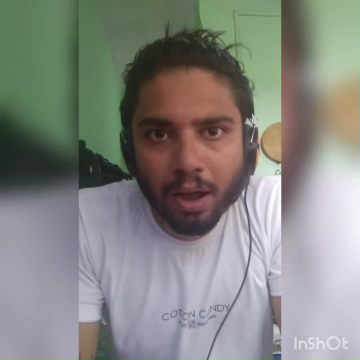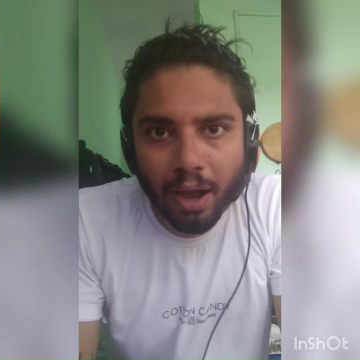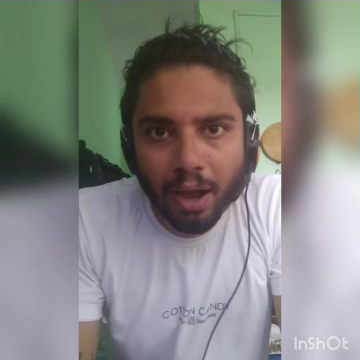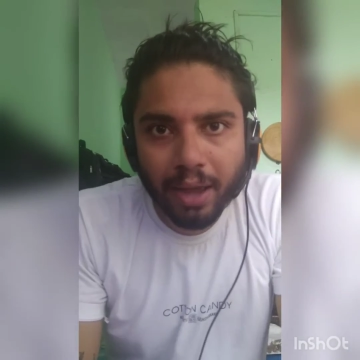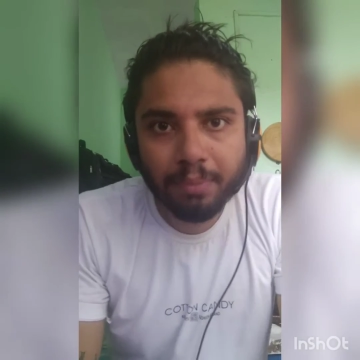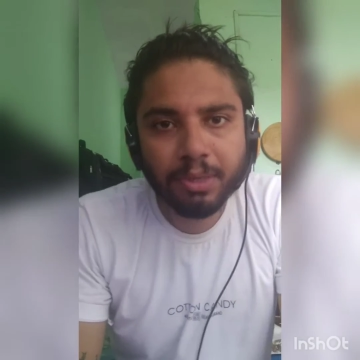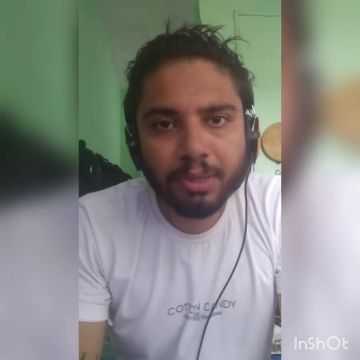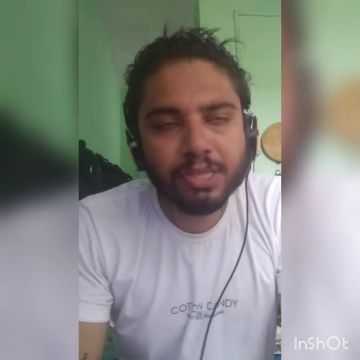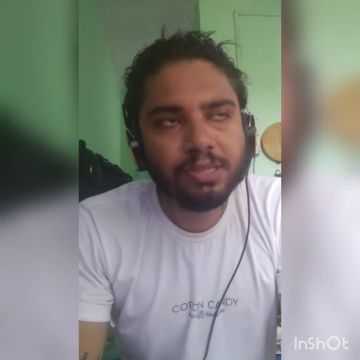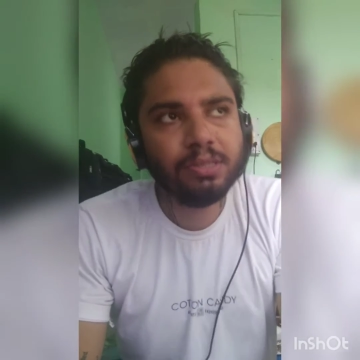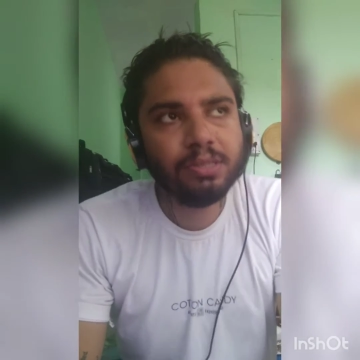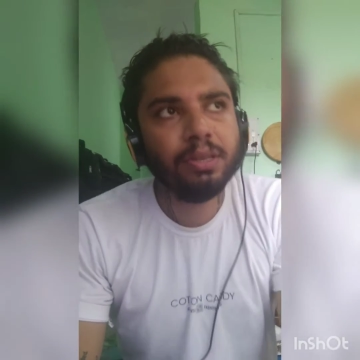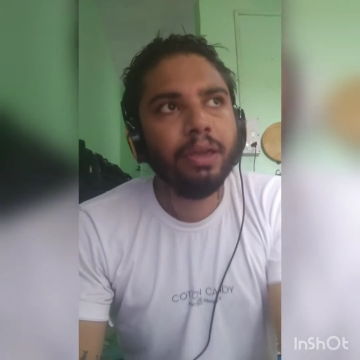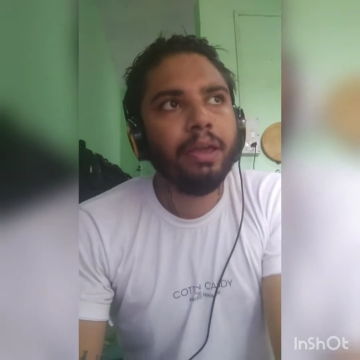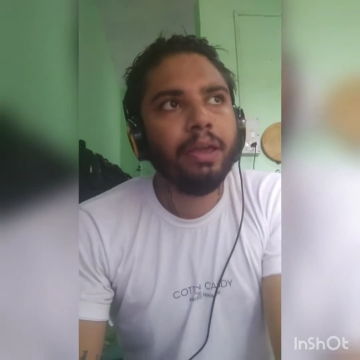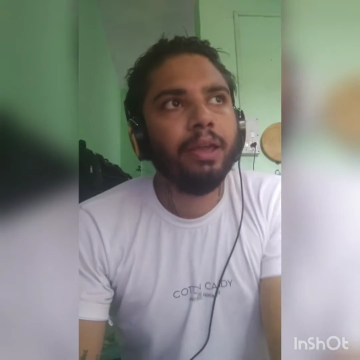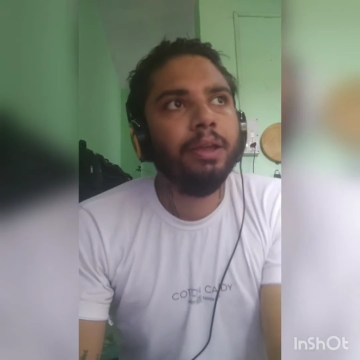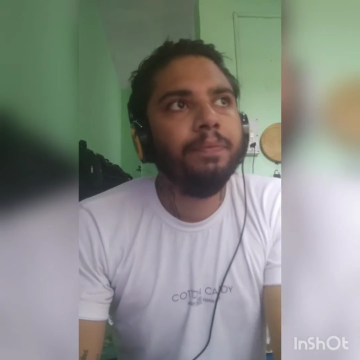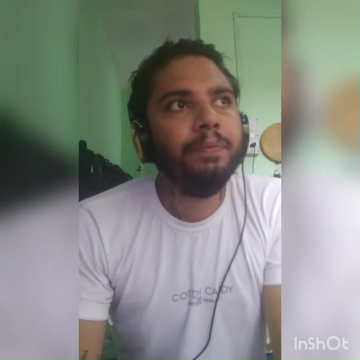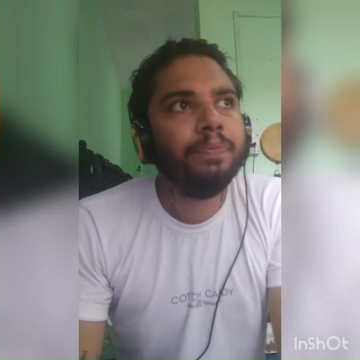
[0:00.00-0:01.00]
I must
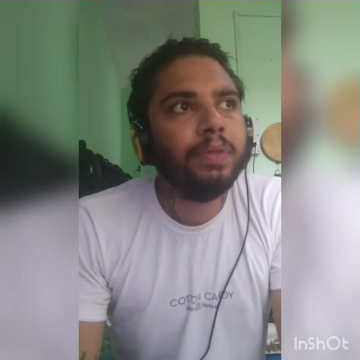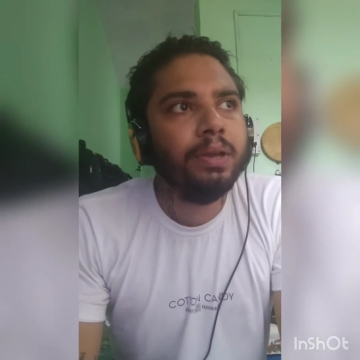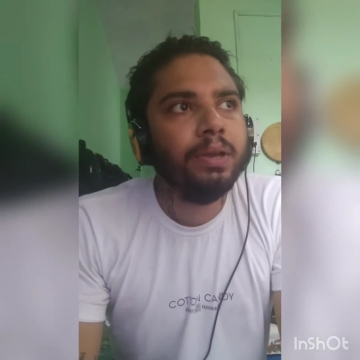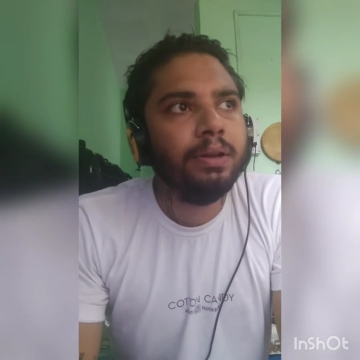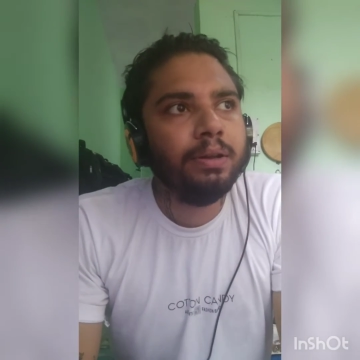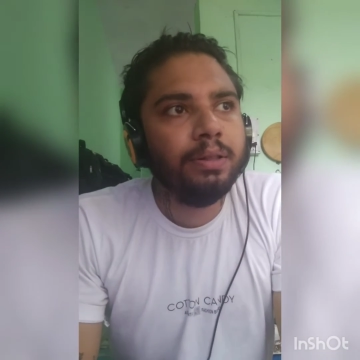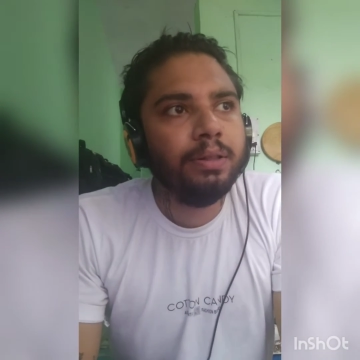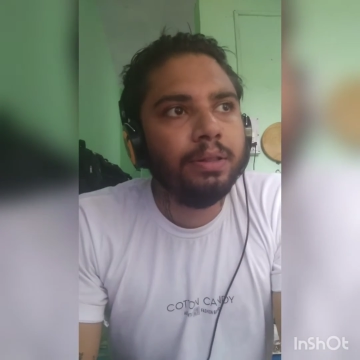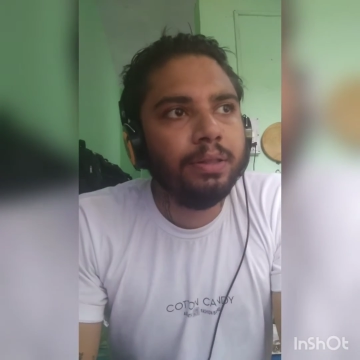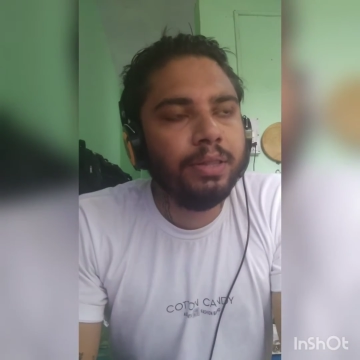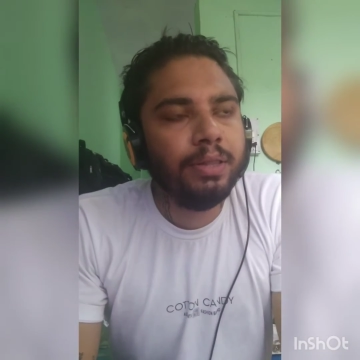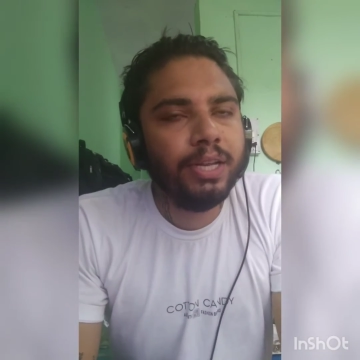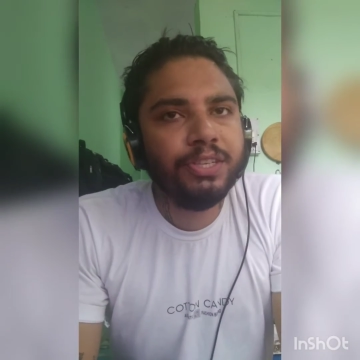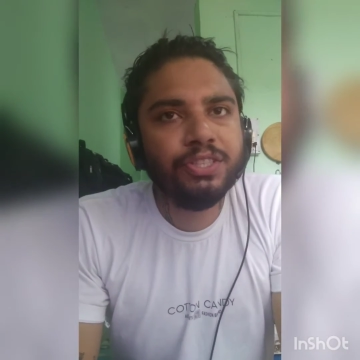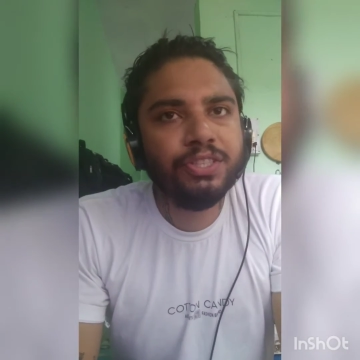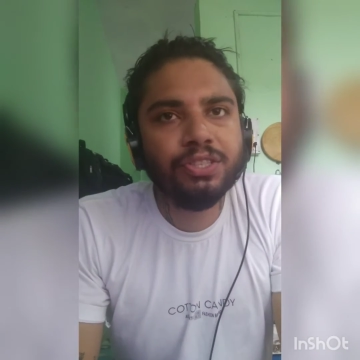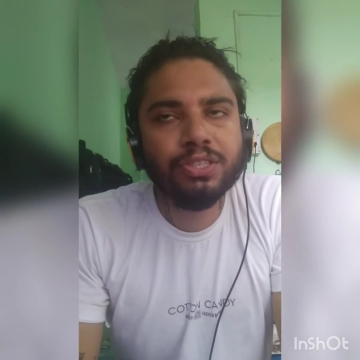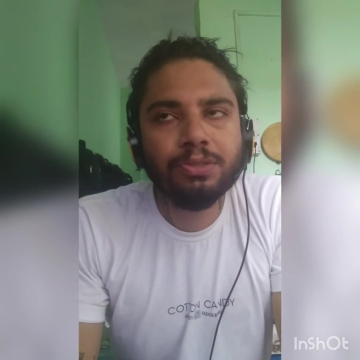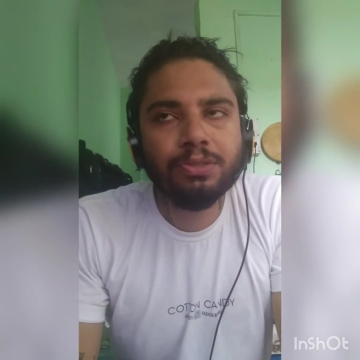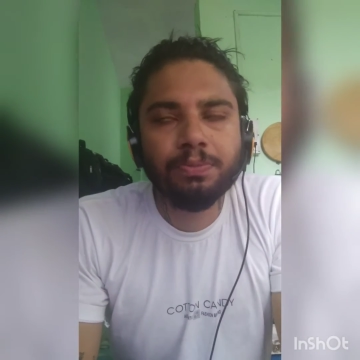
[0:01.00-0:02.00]
say
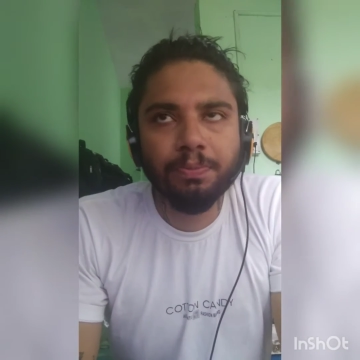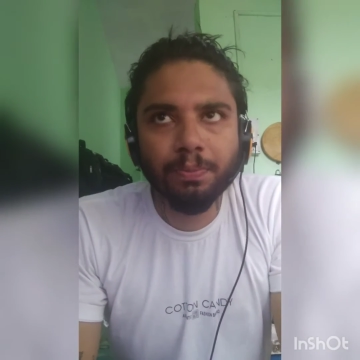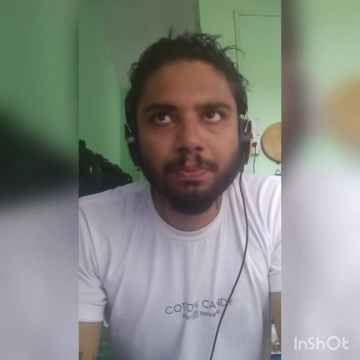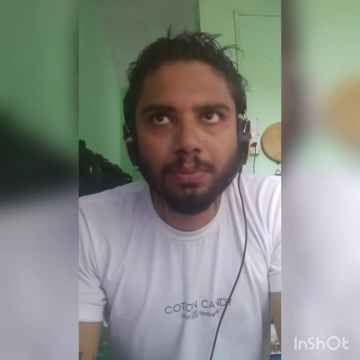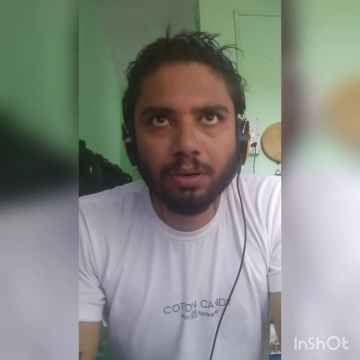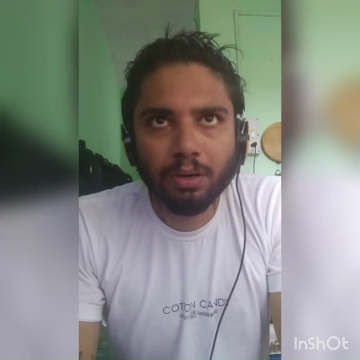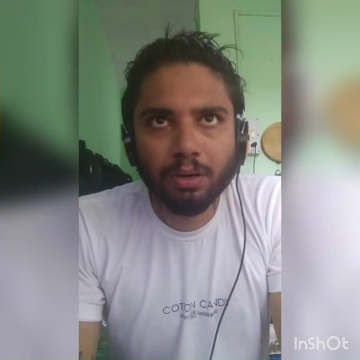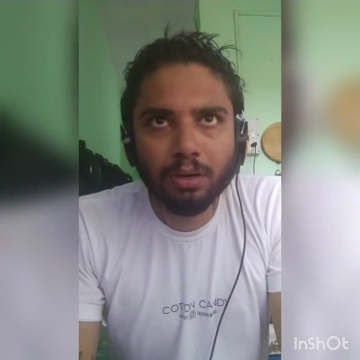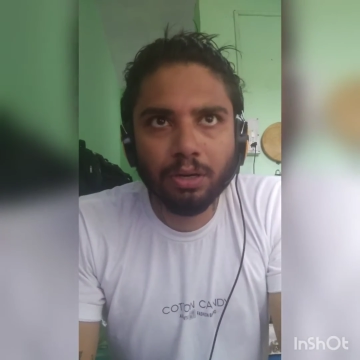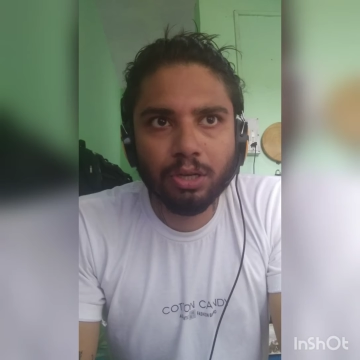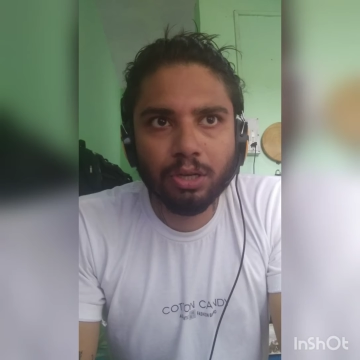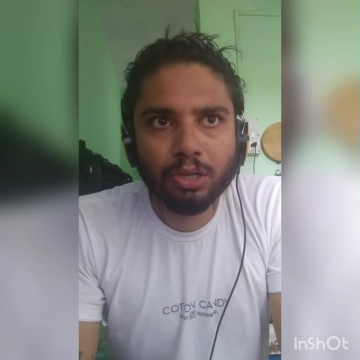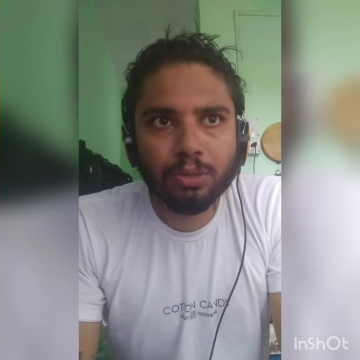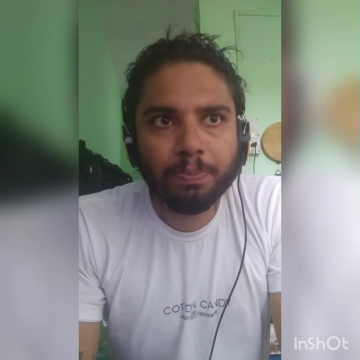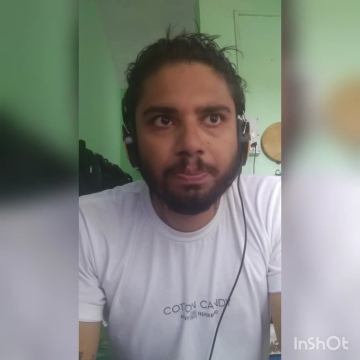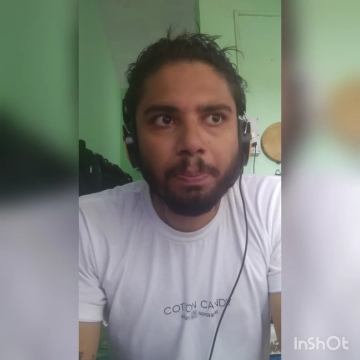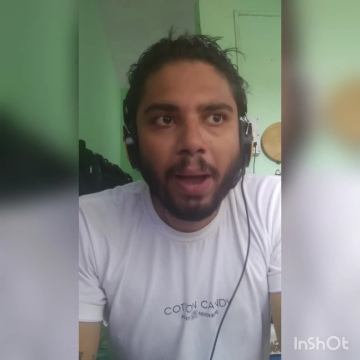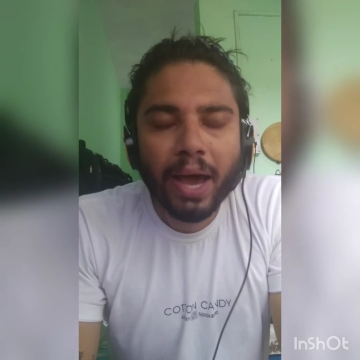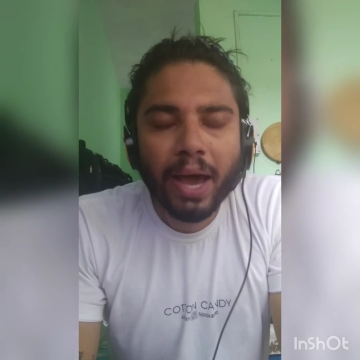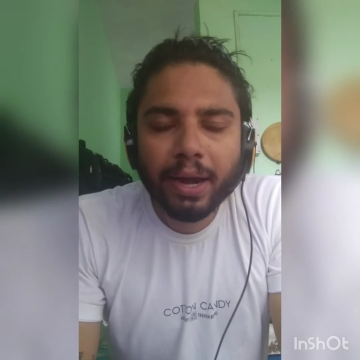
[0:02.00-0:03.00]
that
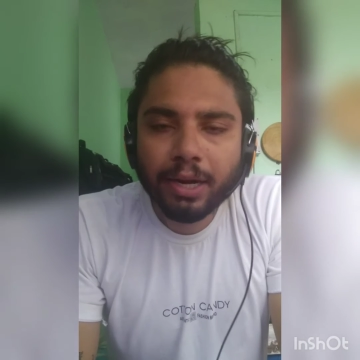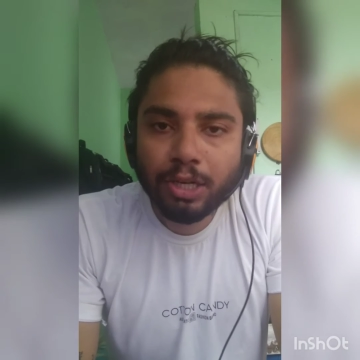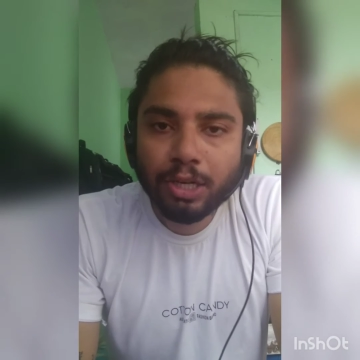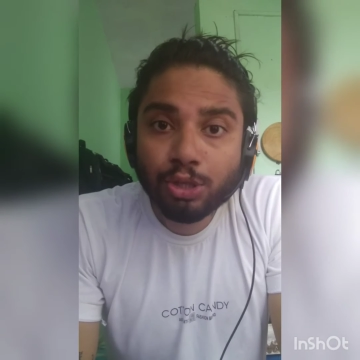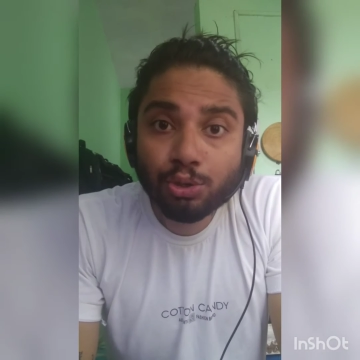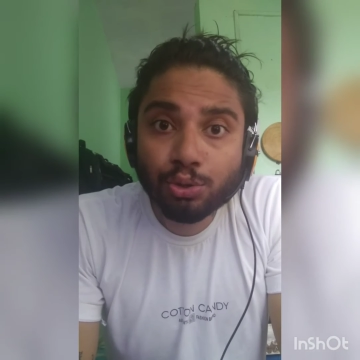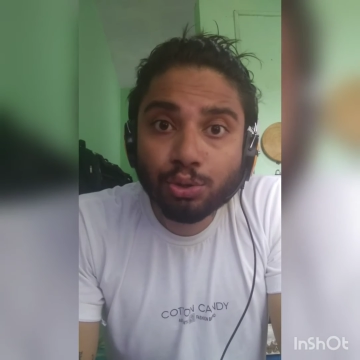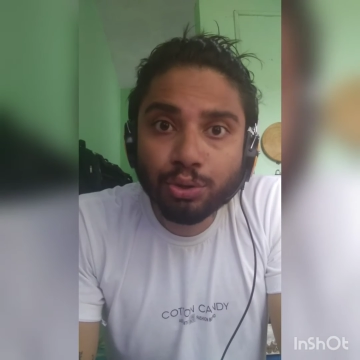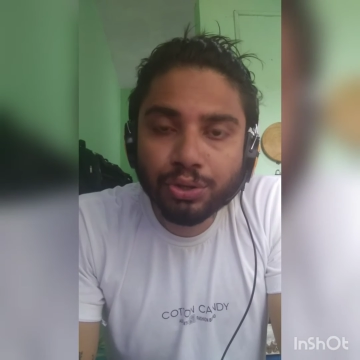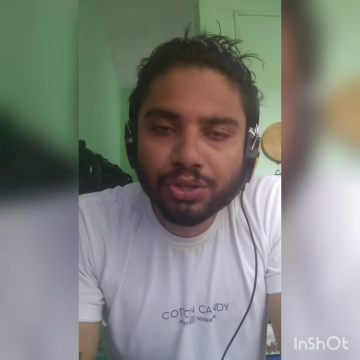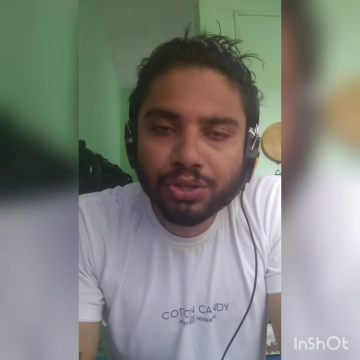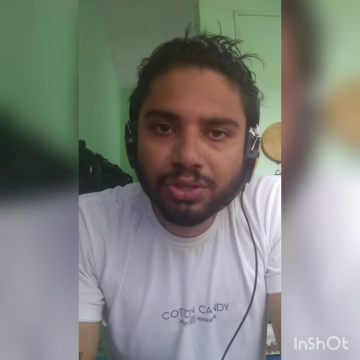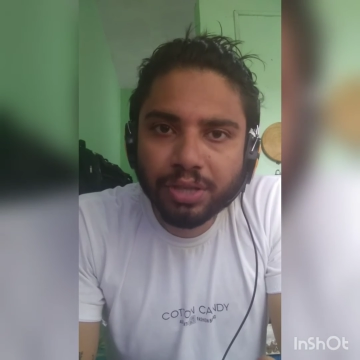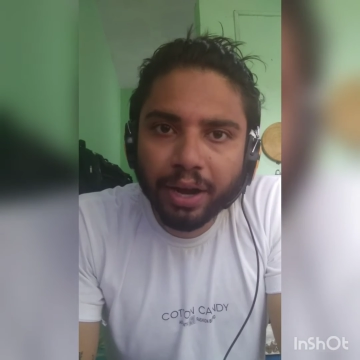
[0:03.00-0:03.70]
parents should